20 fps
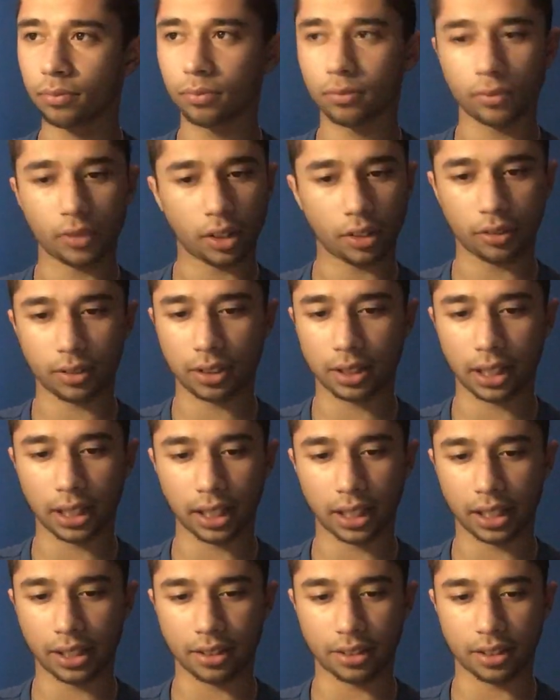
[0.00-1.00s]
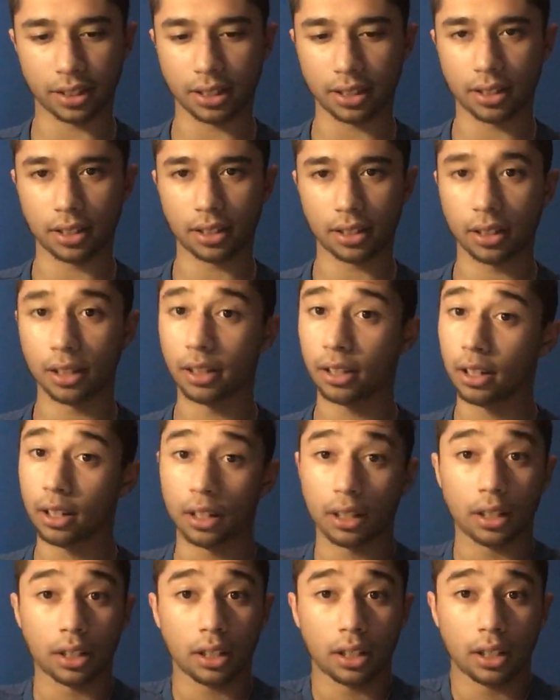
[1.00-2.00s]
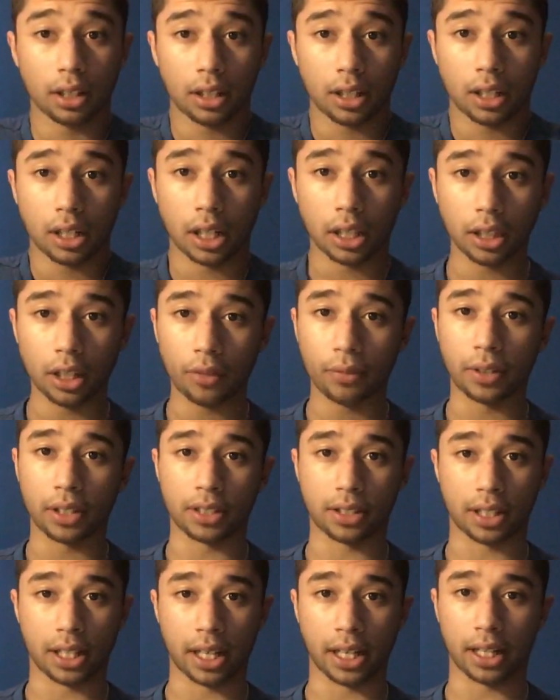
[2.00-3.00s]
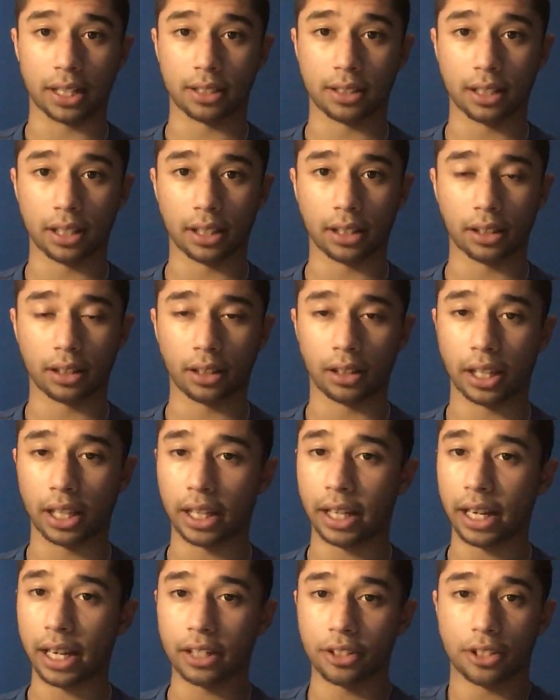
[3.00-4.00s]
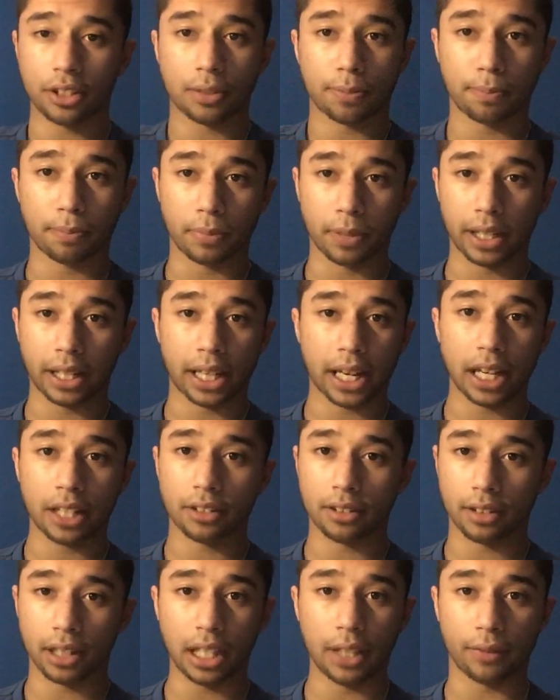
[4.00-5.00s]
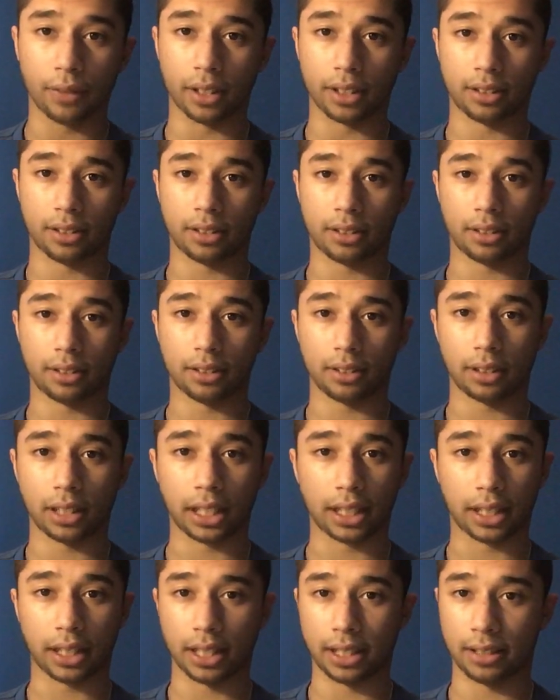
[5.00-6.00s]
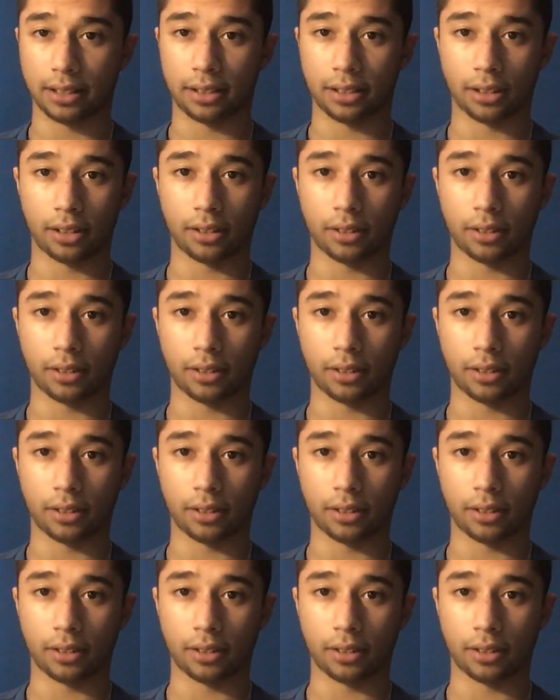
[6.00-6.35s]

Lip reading: it's just I love these guys, and they can't leave us like this.